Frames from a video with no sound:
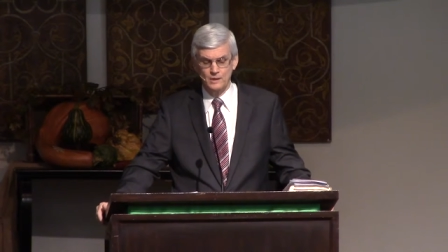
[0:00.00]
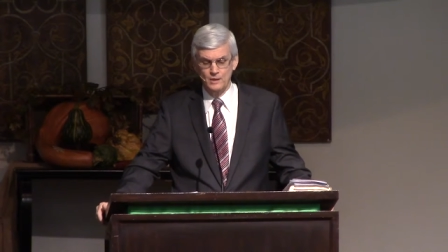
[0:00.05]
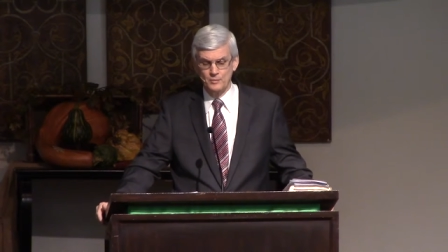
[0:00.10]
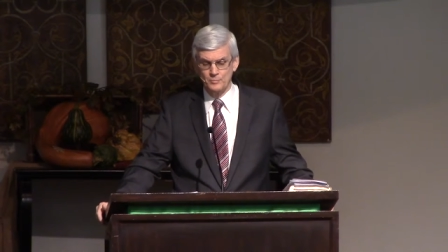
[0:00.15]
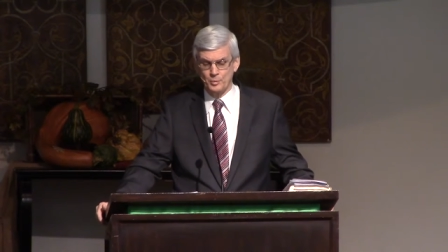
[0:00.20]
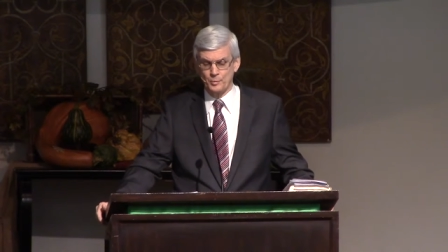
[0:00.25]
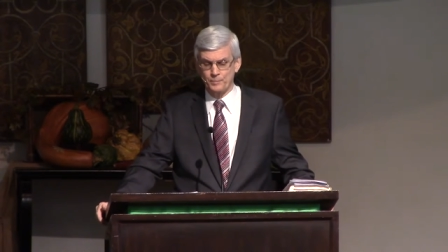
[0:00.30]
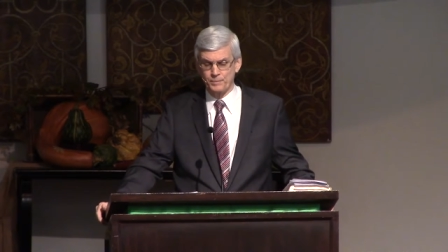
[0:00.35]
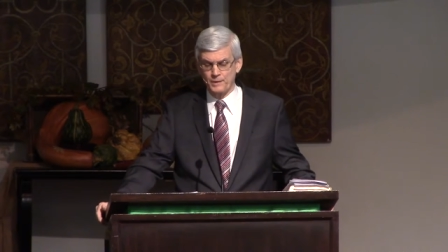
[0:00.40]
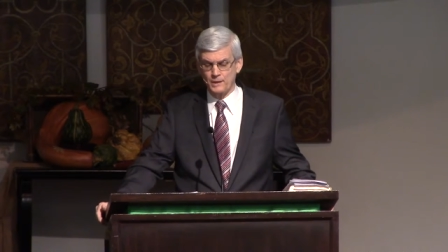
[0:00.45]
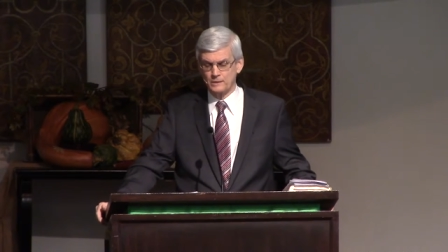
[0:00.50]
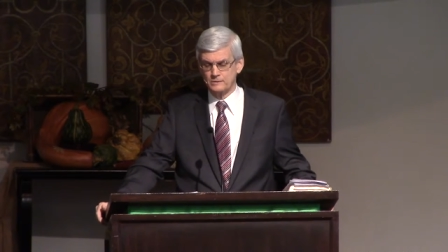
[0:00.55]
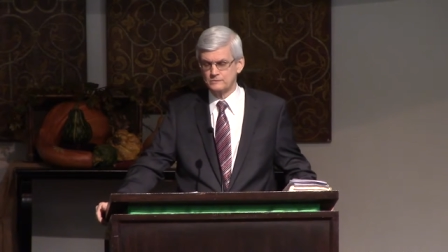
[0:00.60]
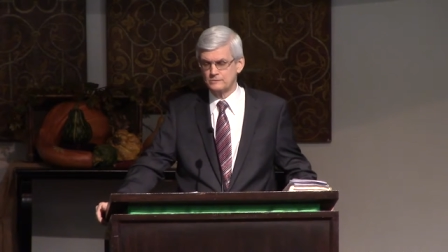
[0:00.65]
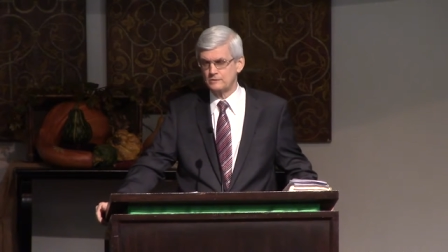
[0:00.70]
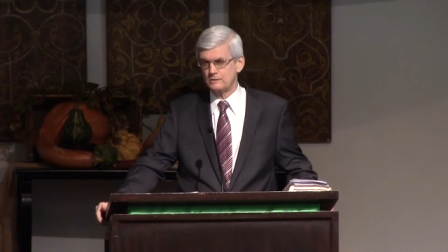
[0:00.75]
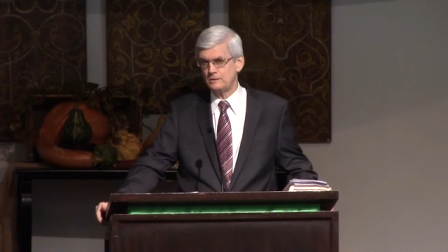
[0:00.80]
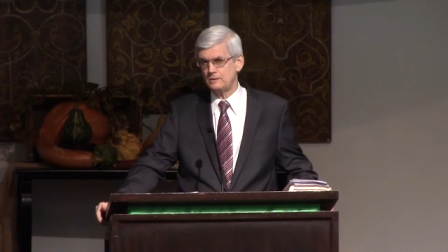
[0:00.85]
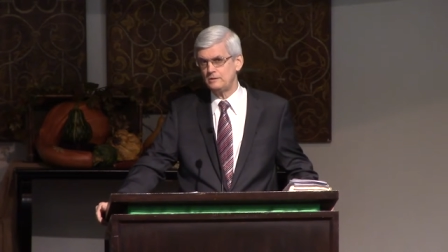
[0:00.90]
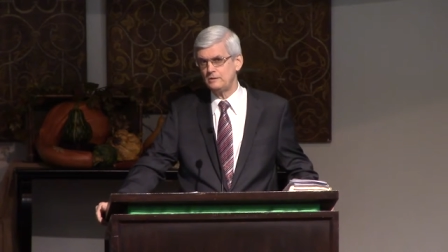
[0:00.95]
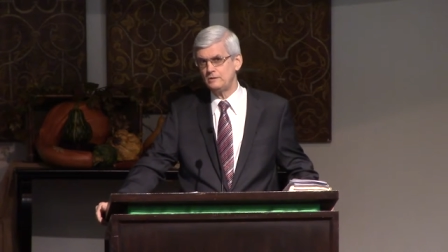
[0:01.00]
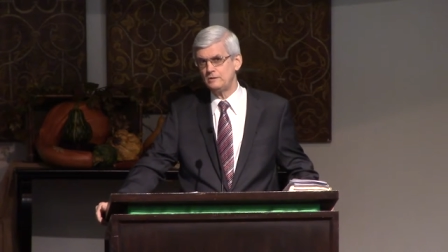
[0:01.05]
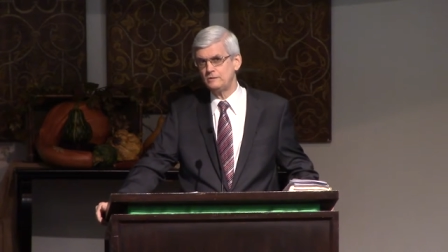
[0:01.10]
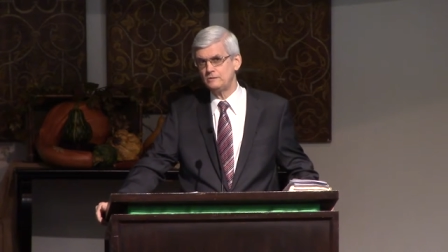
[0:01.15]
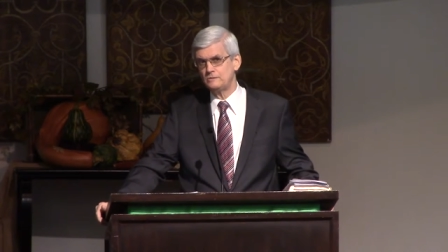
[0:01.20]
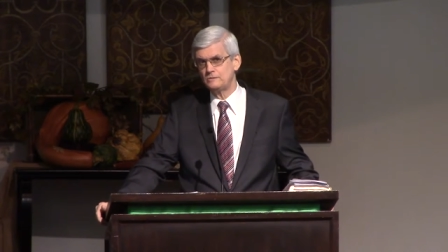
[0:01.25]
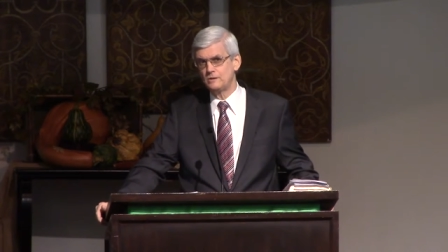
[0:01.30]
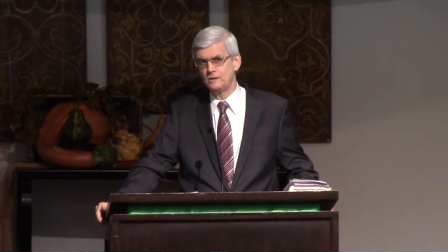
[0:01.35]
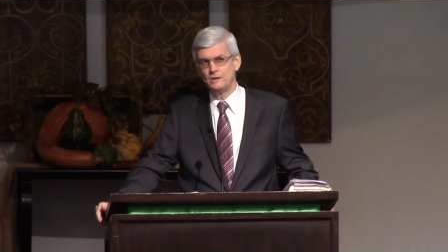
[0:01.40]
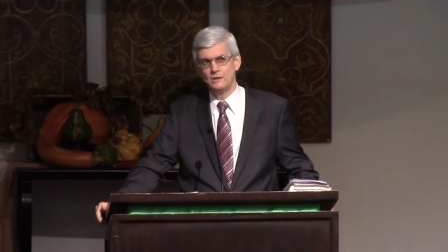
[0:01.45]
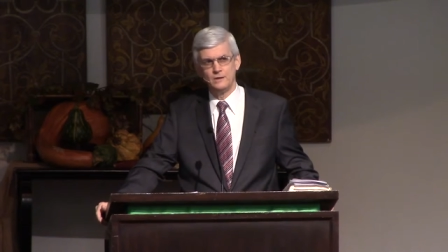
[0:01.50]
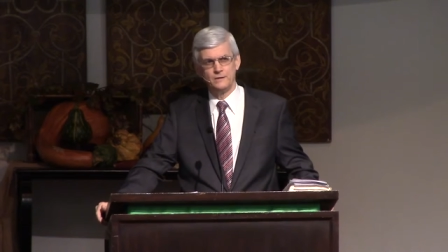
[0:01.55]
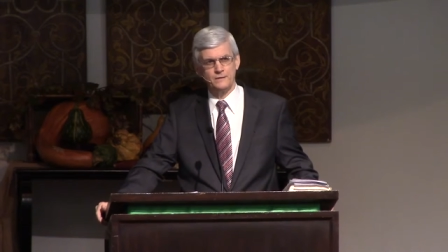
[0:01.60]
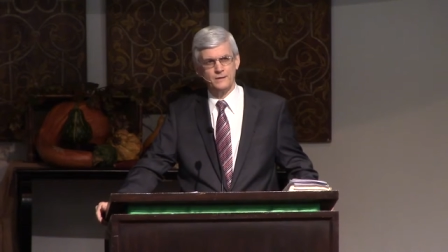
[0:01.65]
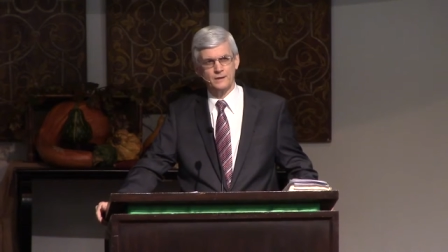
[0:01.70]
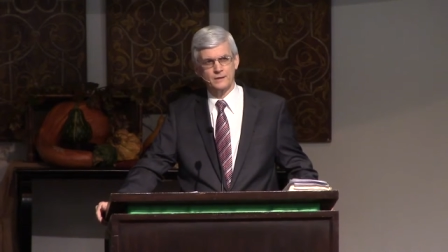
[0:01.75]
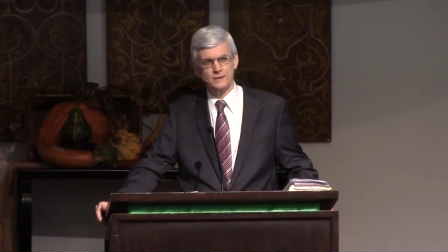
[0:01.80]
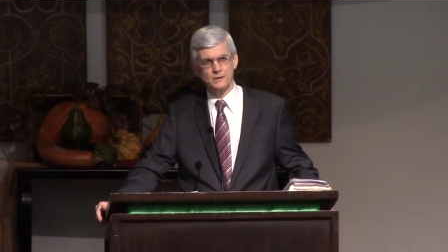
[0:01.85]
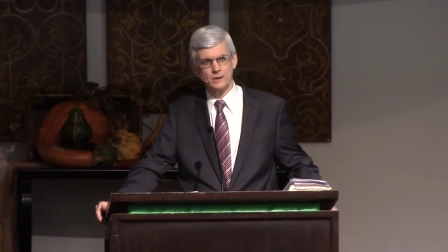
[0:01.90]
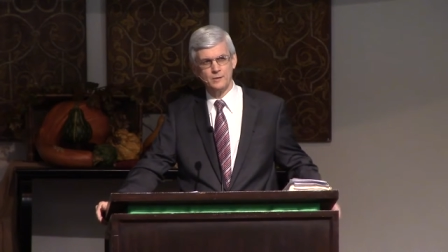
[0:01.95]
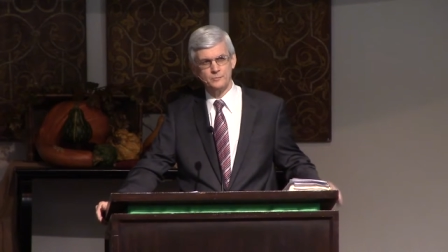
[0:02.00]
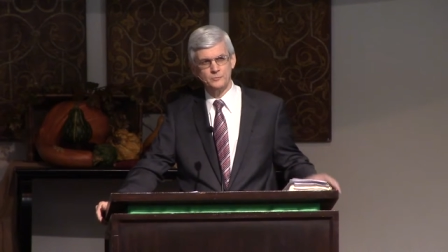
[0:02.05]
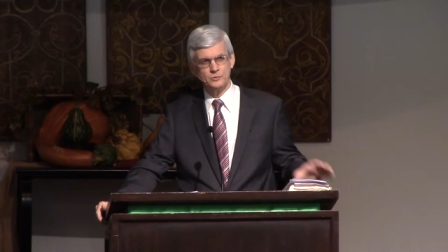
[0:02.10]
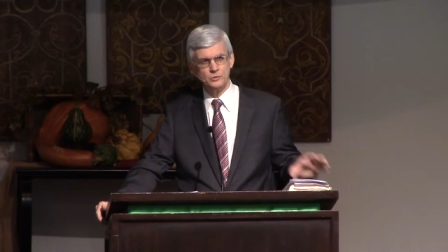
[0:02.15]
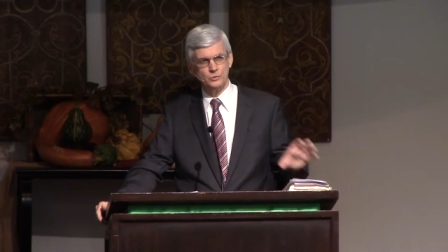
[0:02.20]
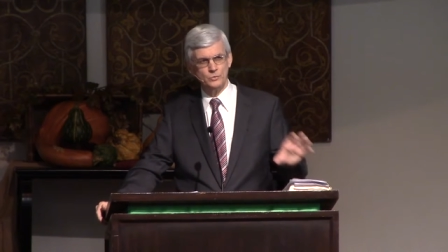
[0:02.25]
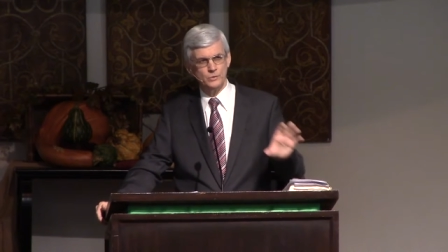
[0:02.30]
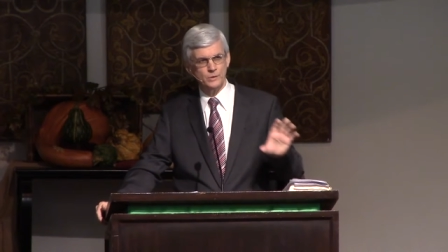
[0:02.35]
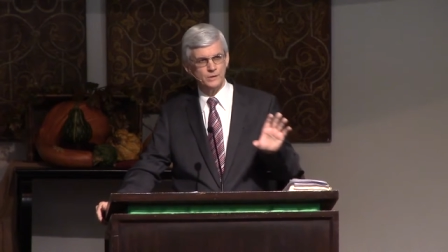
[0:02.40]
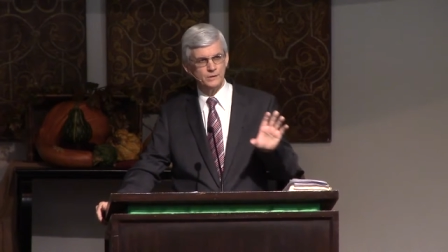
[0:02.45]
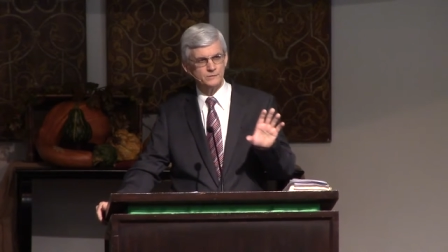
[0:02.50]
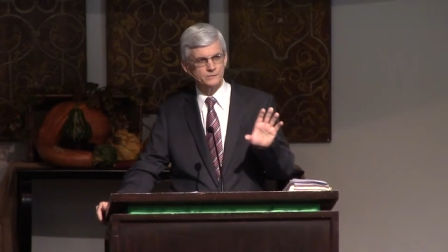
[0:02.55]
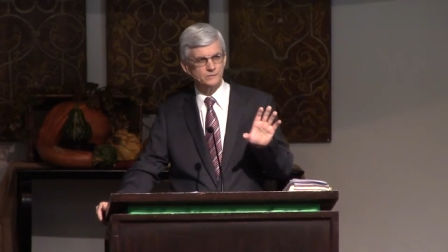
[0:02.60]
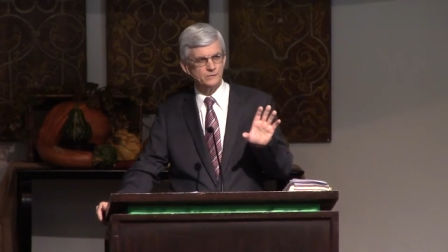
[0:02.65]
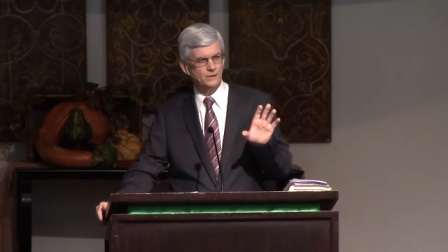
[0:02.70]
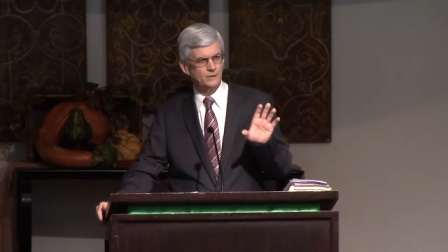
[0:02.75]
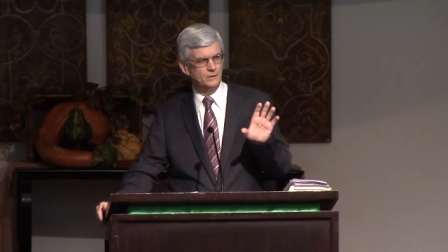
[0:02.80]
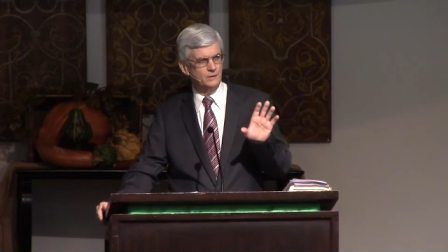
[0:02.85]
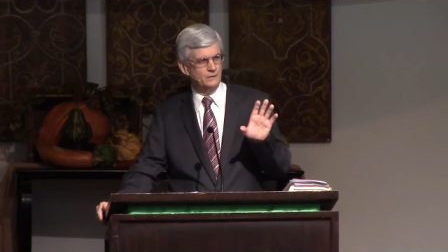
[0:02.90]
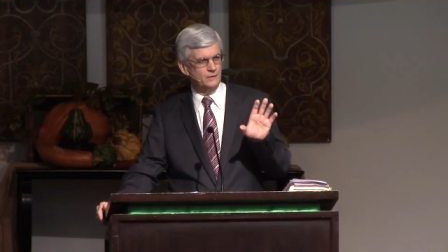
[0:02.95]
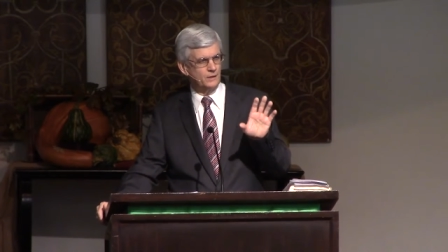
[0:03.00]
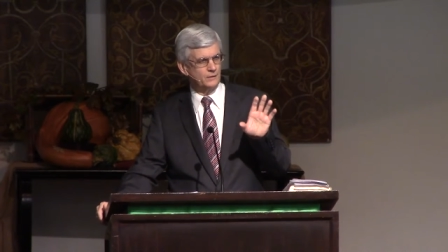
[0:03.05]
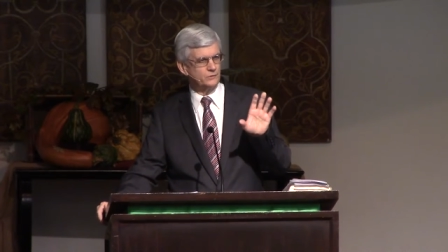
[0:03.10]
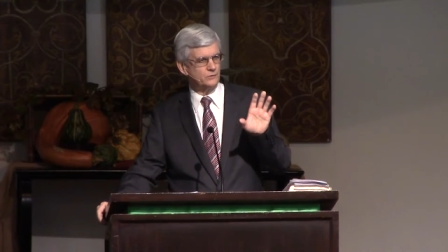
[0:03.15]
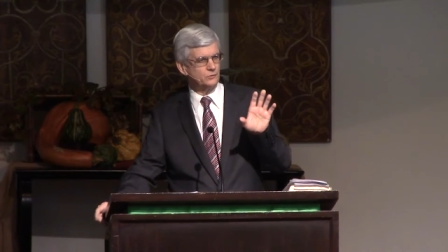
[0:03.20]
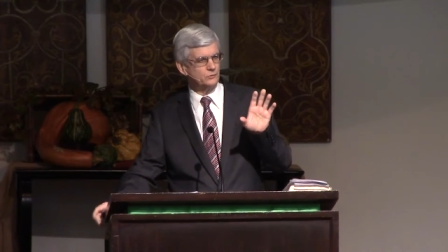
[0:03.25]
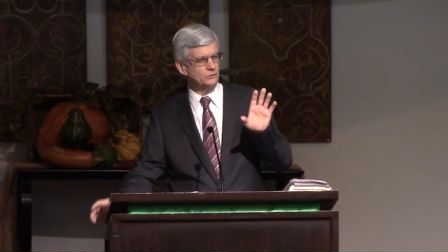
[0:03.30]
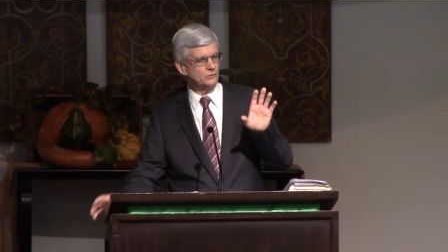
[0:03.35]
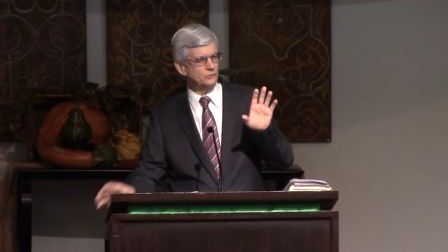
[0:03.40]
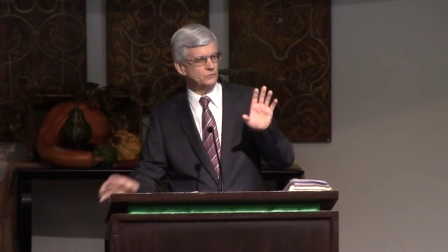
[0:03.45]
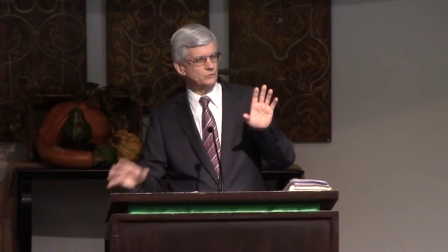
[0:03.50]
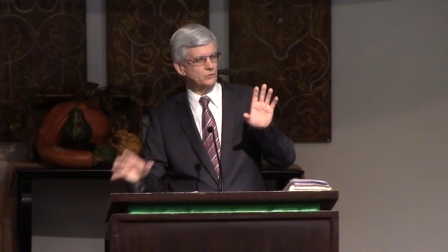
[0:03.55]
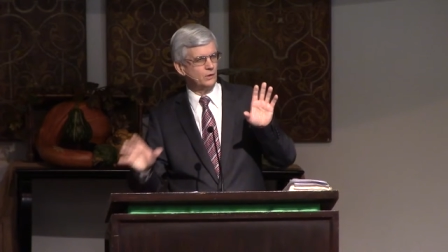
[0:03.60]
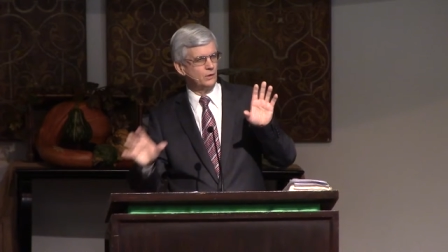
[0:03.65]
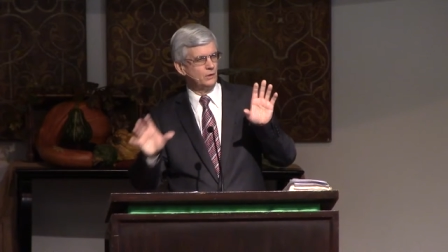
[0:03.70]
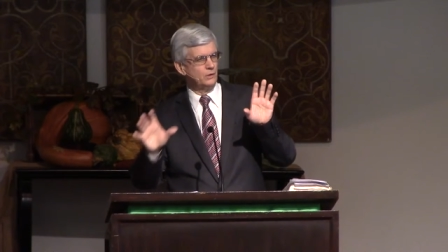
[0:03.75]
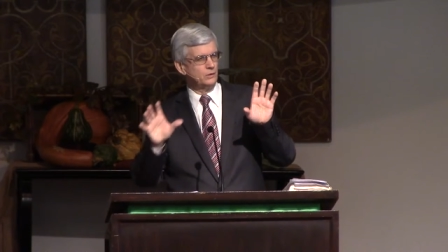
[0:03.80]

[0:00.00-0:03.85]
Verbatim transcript: perplexities that come to us that they're just